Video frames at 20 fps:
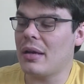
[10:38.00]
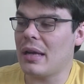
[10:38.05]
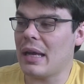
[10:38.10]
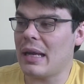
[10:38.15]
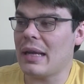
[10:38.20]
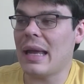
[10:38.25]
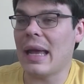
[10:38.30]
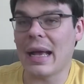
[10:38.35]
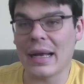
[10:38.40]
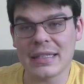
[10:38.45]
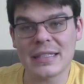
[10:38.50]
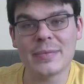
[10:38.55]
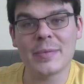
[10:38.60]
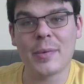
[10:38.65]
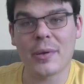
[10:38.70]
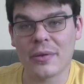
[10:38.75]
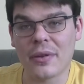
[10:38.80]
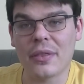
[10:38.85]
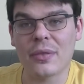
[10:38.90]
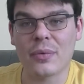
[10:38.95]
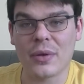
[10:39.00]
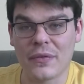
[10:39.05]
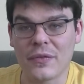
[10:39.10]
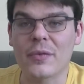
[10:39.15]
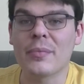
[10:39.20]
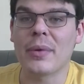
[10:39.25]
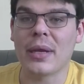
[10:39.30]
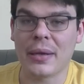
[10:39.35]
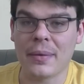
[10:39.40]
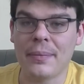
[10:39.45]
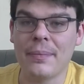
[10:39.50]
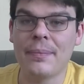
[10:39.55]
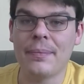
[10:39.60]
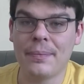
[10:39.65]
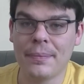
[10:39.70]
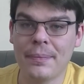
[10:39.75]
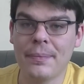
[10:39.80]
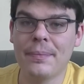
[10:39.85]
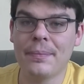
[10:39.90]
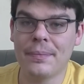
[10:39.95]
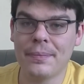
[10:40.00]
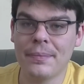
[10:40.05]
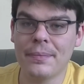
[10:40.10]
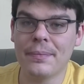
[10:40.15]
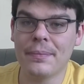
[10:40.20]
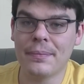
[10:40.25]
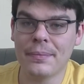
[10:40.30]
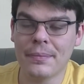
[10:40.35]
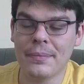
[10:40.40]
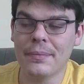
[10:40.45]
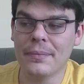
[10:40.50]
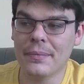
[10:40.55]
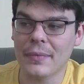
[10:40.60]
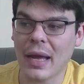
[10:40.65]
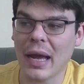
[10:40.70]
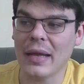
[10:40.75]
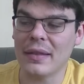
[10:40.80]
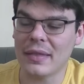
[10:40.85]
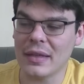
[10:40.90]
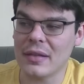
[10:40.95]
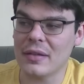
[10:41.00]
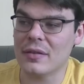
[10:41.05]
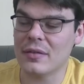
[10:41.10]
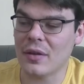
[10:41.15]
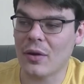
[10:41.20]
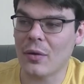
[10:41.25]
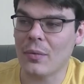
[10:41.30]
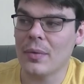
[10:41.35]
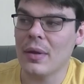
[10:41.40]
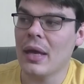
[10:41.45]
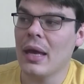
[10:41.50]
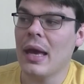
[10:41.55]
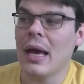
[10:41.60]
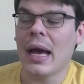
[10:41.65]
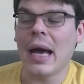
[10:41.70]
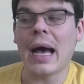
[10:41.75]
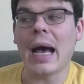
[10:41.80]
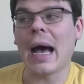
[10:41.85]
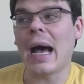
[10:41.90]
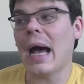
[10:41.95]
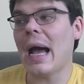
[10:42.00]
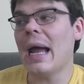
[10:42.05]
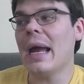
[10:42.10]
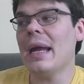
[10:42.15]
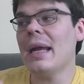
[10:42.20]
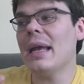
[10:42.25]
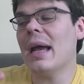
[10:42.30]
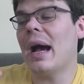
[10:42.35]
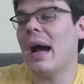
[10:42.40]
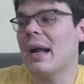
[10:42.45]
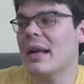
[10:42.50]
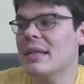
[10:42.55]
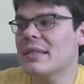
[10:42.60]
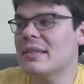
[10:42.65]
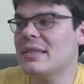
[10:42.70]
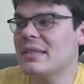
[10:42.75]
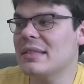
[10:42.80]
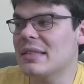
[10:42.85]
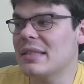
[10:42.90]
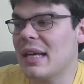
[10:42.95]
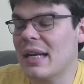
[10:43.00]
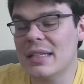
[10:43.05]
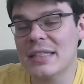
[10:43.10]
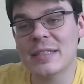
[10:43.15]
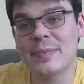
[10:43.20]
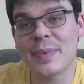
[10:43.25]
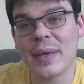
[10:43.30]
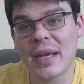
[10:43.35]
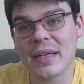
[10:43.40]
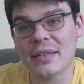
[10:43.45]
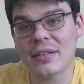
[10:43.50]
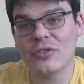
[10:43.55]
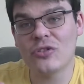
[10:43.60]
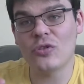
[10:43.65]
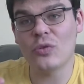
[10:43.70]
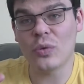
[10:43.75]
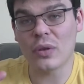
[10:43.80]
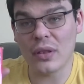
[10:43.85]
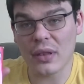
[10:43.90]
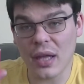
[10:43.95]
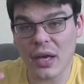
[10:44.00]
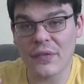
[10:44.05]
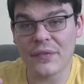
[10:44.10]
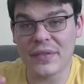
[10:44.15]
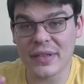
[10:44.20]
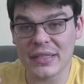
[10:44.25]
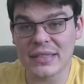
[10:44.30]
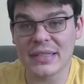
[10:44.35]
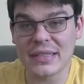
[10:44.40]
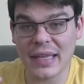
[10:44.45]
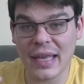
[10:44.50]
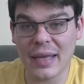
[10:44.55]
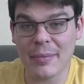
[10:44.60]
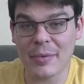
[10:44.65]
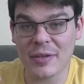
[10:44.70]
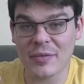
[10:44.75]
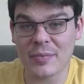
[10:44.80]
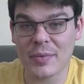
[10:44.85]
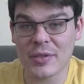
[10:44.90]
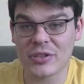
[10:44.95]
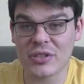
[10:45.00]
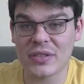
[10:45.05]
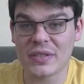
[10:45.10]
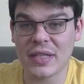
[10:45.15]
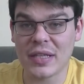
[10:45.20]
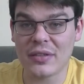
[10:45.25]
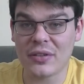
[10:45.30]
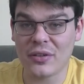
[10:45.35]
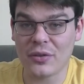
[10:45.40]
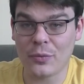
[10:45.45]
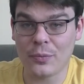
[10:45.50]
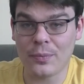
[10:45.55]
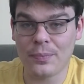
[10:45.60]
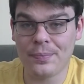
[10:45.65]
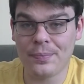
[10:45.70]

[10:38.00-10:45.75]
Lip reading: it has to be out of 3 for me. I think so. I honestly did not expect to love this game as much as I do.